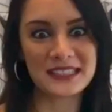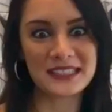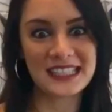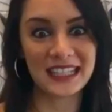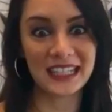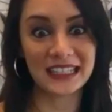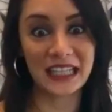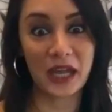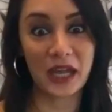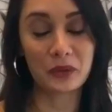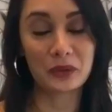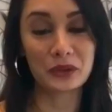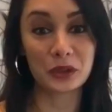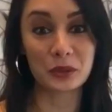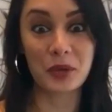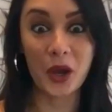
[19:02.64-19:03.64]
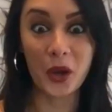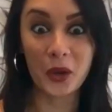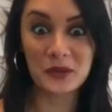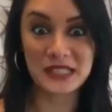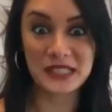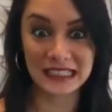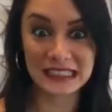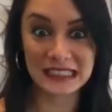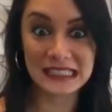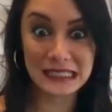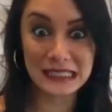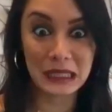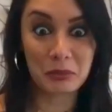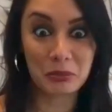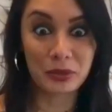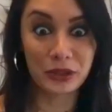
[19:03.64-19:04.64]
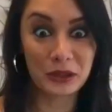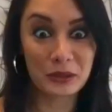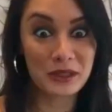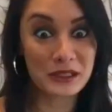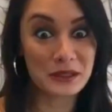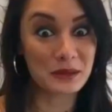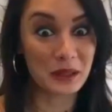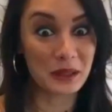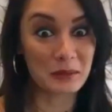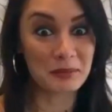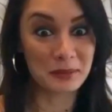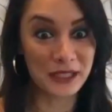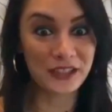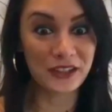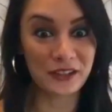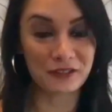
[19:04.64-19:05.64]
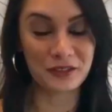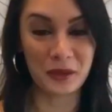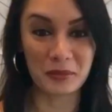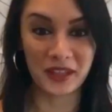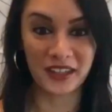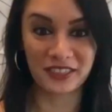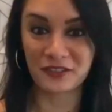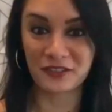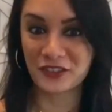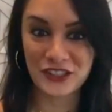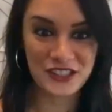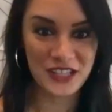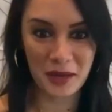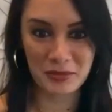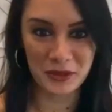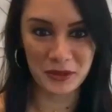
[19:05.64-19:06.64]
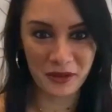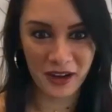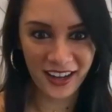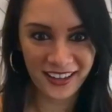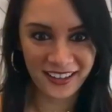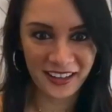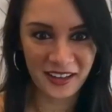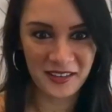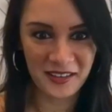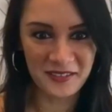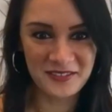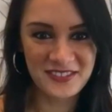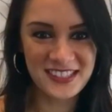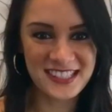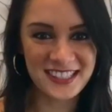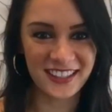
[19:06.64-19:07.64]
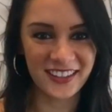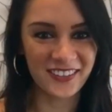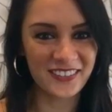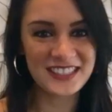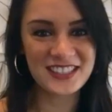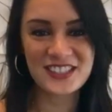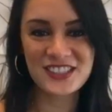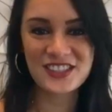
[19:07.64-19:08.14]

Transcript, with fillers: to like now in your post, like he's pretty much like bigger from like the first time you got him. So it's just,